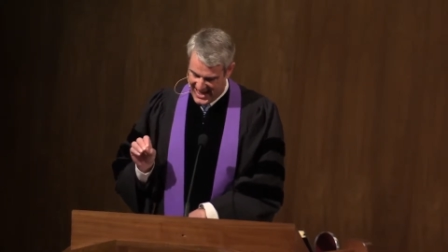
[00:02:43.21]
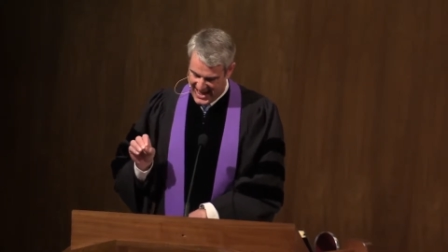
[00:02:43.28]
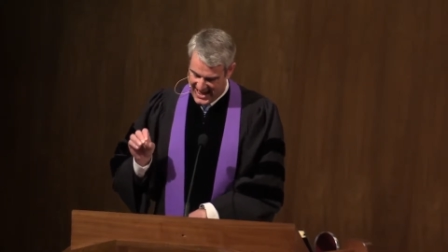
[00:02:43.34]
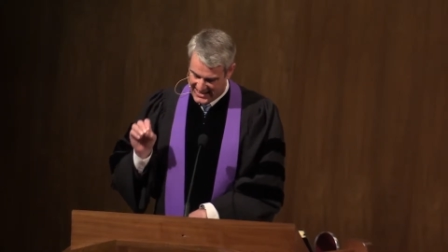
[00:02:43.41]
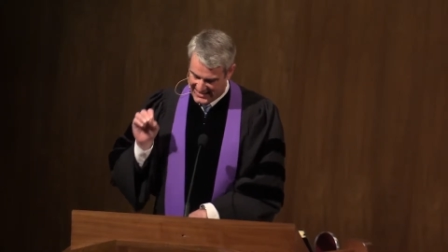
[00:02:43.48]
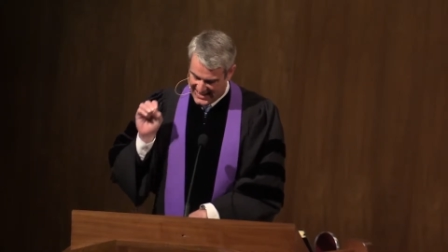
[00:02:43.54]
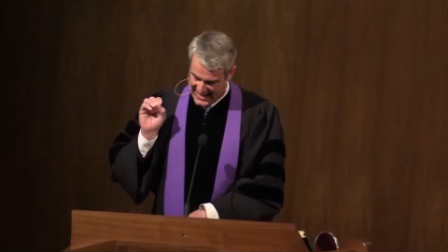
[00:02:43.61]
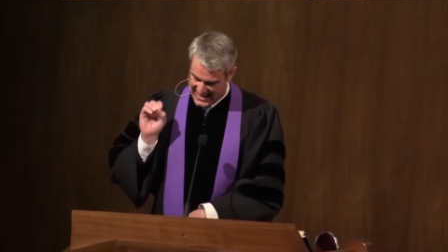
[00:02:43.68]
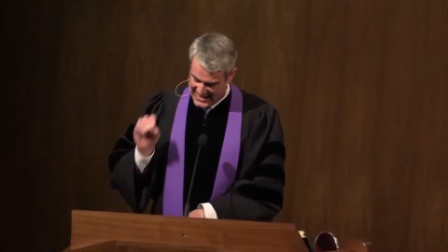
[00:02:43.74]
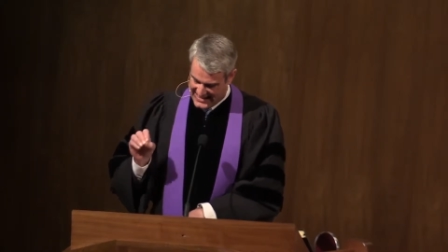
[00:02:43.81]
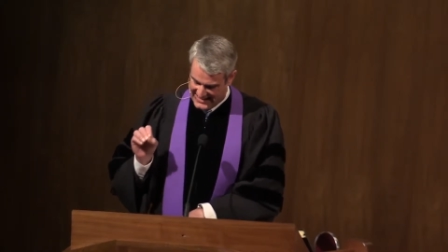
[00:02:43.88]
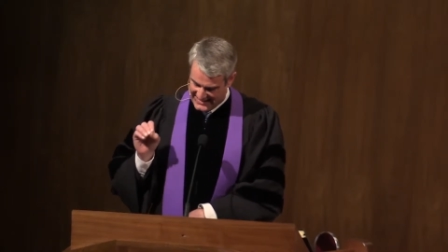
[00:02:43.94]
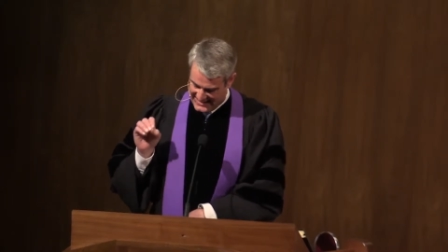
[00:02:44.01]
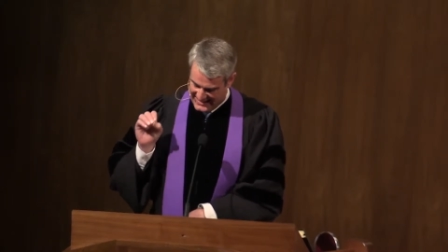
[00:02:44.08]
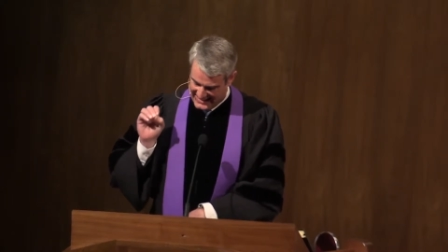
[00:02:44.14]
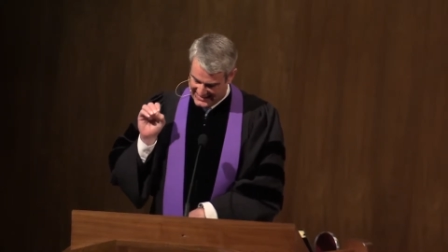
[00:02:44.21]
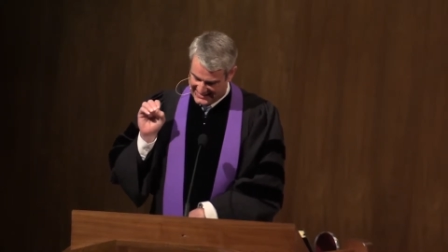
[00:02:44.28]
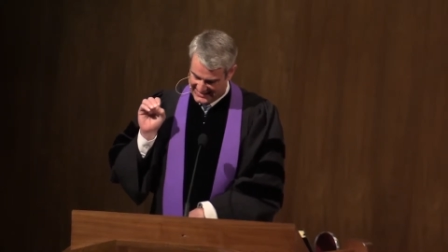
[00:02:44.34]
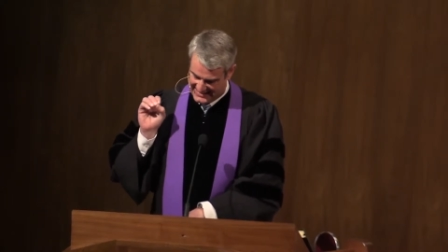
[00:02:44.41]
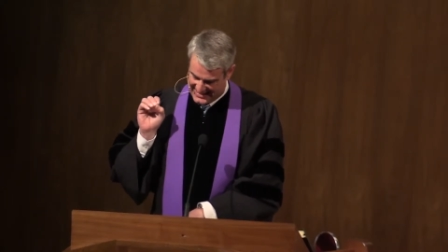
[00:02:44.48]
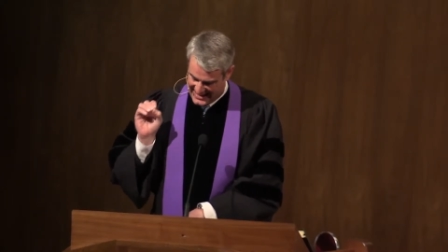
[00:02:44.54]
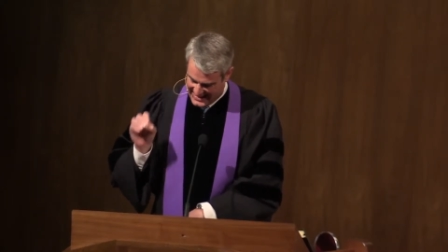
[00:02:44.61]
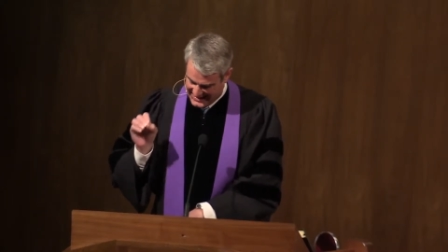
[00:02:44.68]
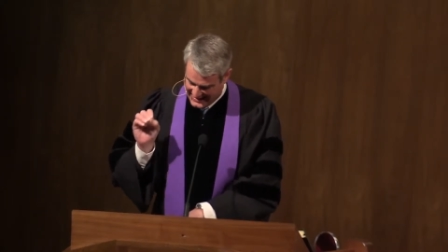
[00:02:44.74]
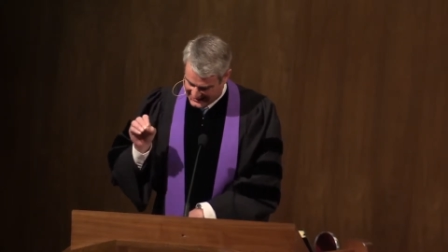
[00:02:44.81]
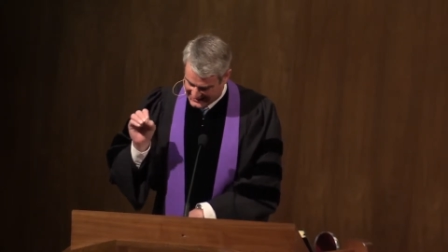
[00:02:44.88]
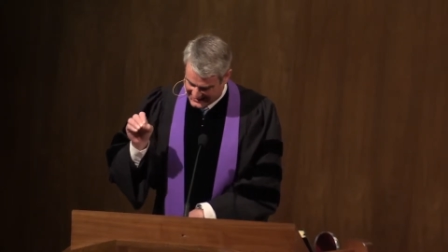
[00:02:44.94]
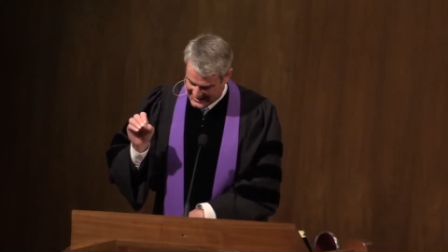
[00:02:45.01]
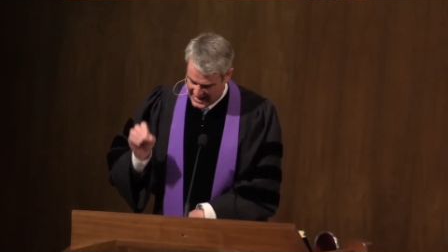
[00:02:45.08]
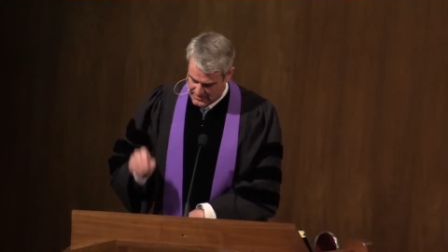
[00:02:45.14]
an inex-
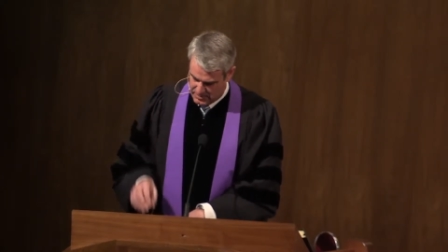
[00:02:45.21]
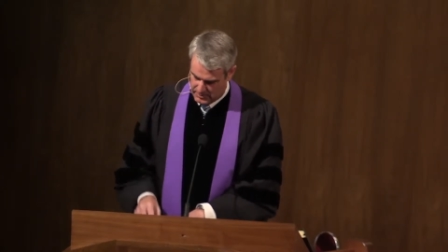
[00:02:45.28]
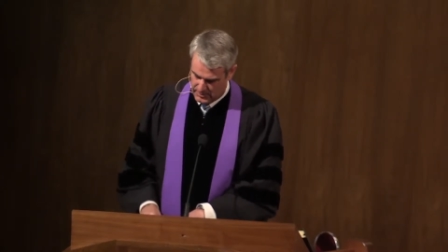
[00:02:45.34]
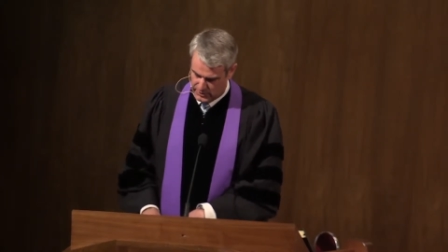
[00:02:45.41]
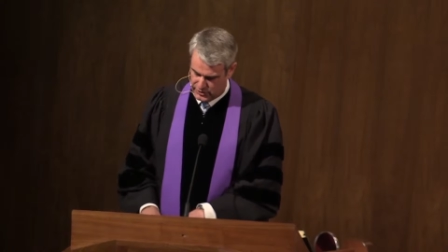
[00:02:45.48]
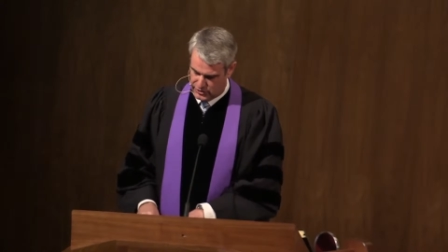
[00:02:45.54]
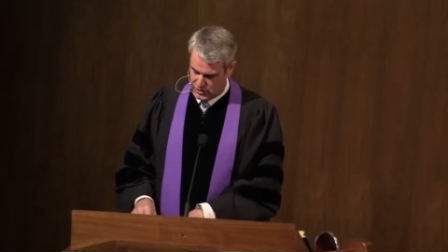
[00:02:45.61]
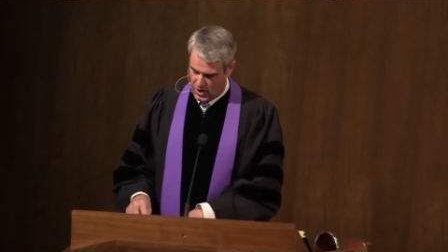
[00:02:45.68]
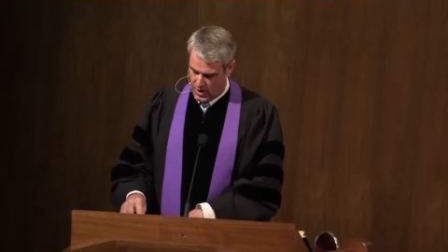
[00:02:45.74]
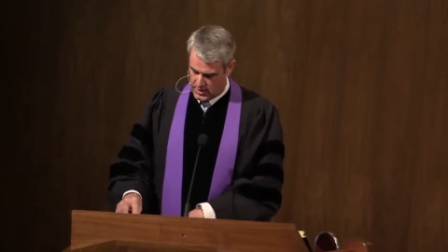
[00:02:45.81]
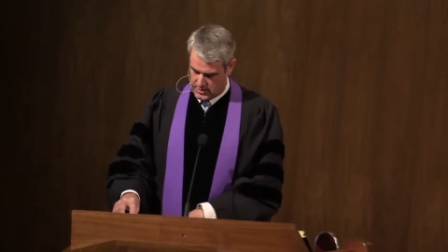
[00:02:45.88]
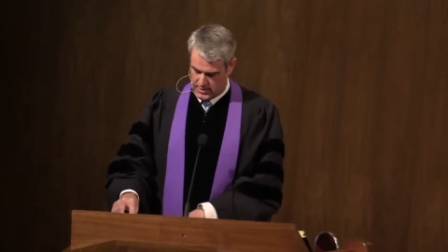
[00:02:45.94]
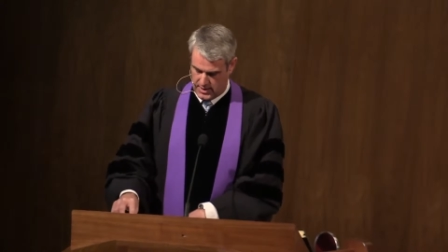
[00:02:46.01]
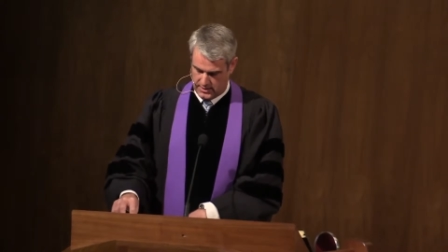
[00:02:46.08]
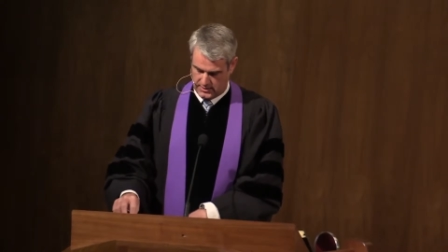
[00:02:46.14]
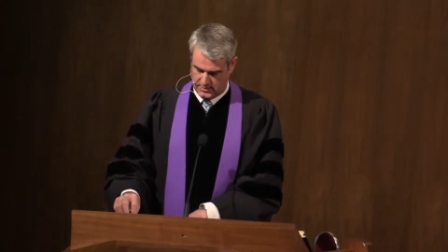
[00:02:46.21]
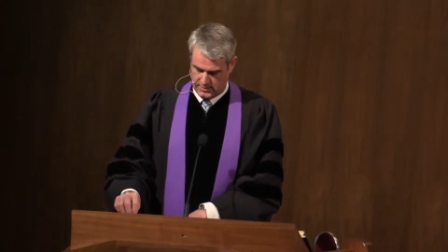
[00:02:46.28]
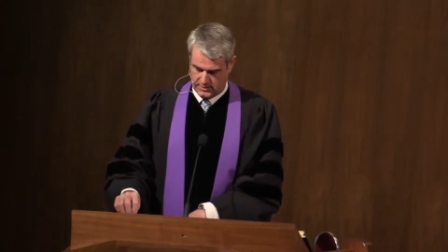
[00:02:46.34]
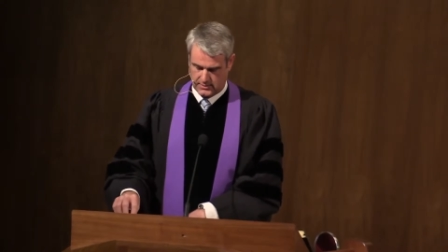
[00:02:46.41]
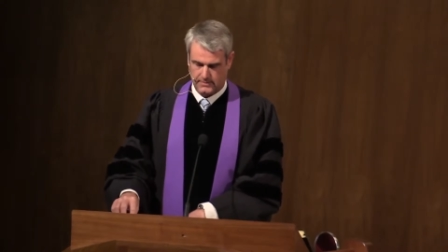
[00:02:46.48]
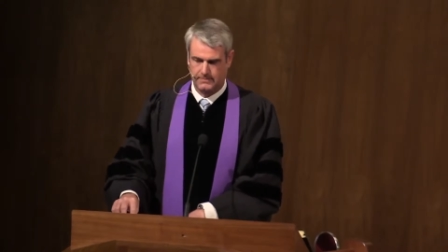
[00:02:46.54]
inescapable starkness